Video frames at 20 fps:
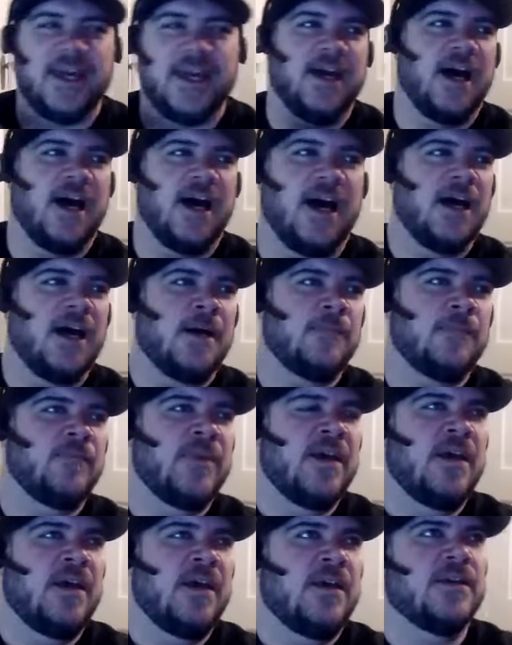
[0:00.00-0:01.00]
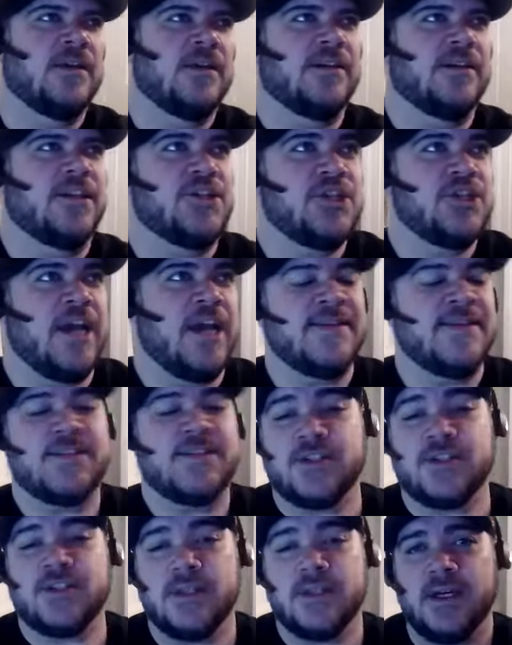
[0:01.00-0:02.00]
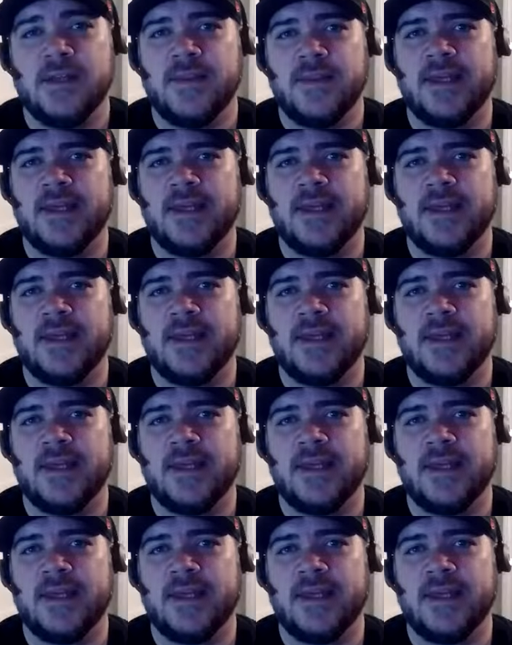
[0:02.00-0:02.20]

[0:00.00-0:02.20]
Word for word: Yeah. Um the the chains the,